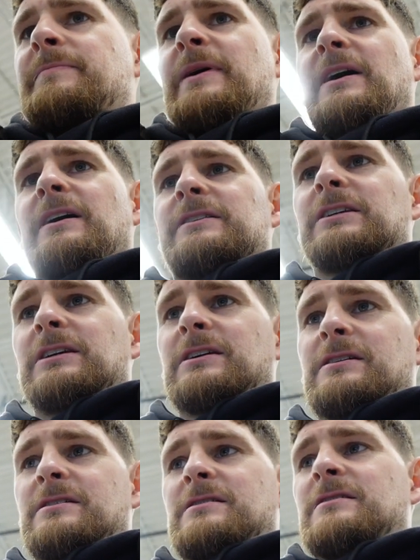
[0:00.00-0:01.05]
But
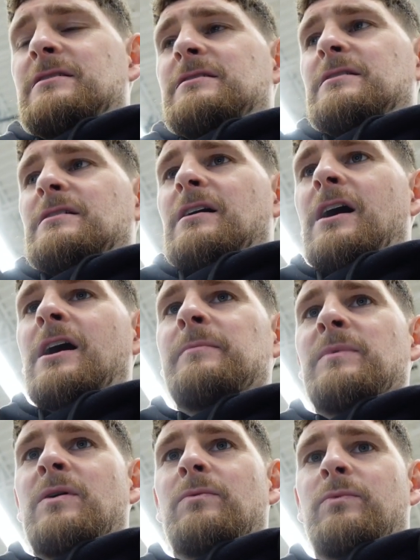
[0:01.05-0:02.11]

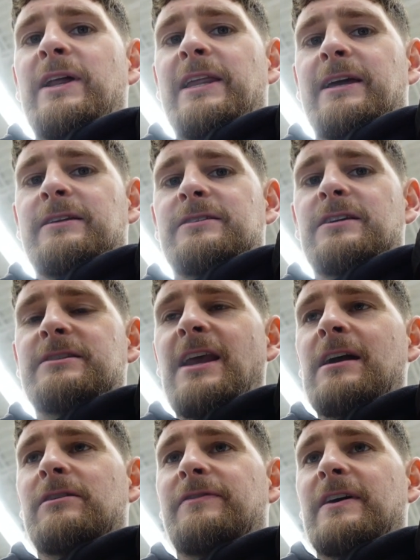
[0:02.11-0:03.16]
I'm not willing to
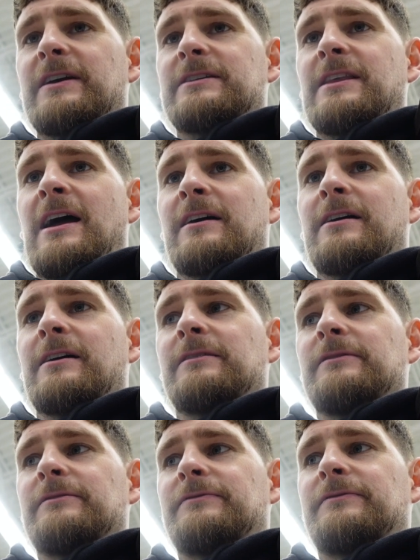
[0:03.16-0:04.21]
sacrifice that kind
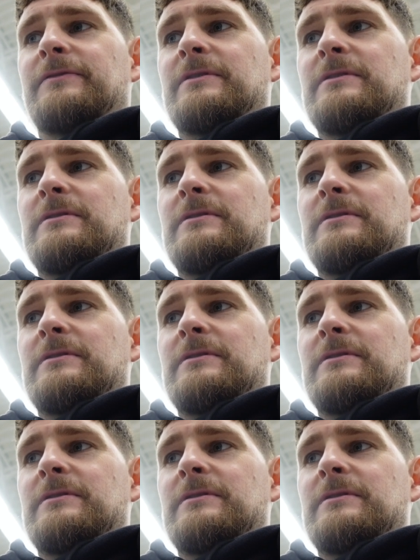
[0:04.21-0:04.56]
of